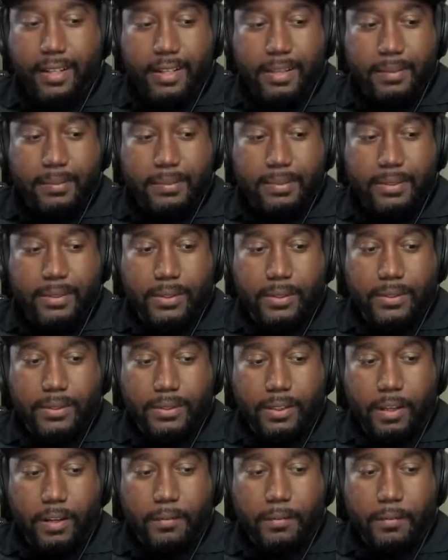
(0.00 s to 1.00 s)
So
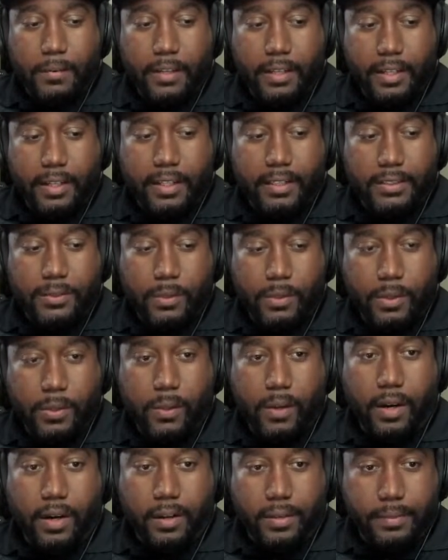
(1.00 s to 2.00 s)
software is
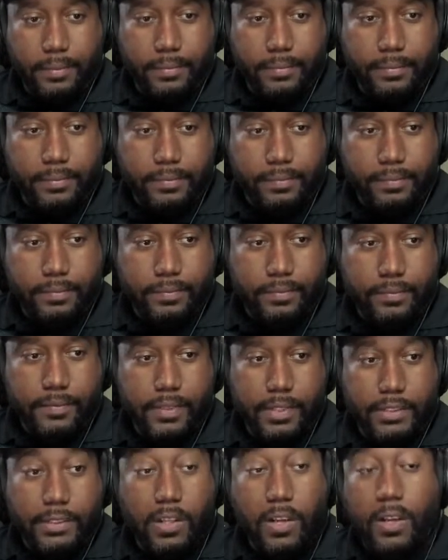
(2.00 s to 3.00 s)
required.
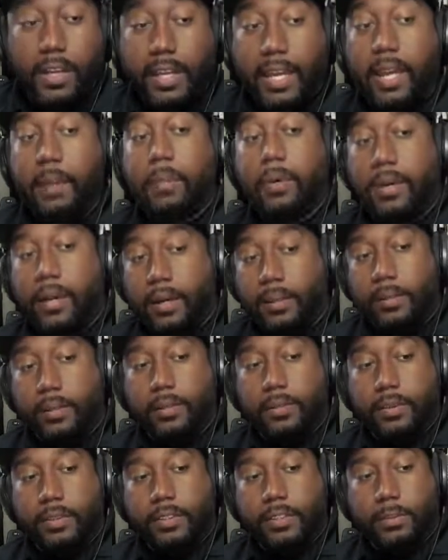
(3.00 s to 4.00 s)
It's called Camera Hub,
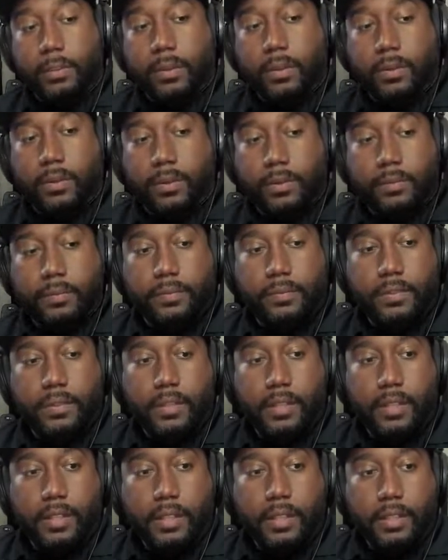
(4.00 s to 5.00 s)
which is pretty cool.
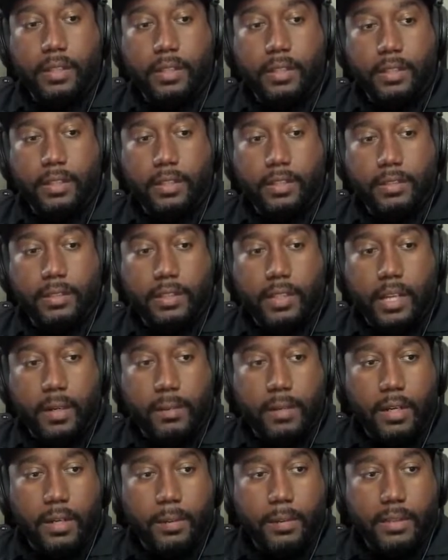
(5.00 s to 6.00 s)
So
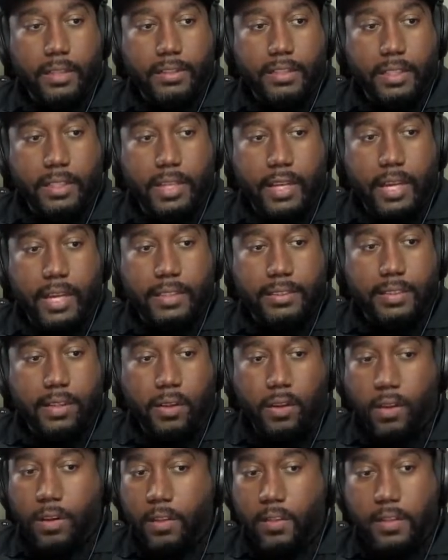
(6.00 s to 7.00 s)
Camera Hub, it looks like it has
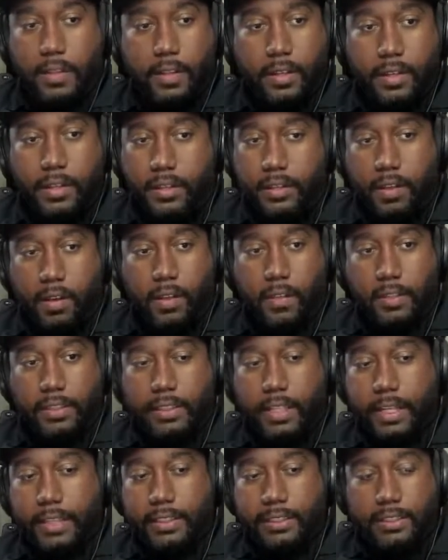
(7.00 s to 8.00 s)
all the
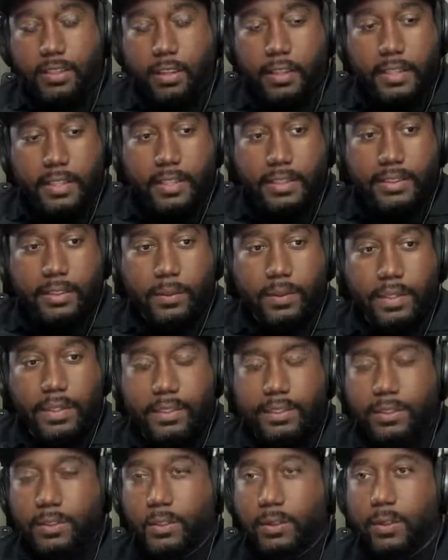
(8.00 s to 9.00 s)
changes, all the things that we
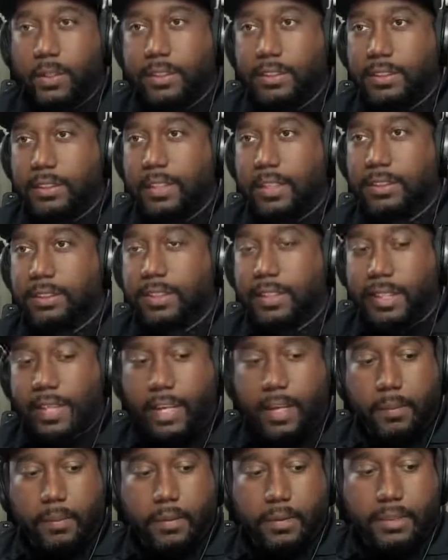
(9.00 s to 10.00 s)
need to adjust the
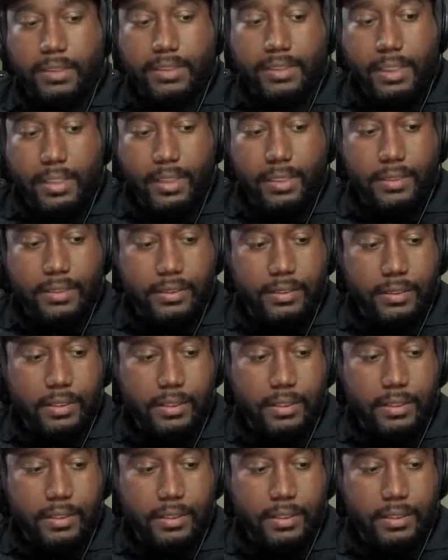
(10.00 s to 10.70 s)
camera settings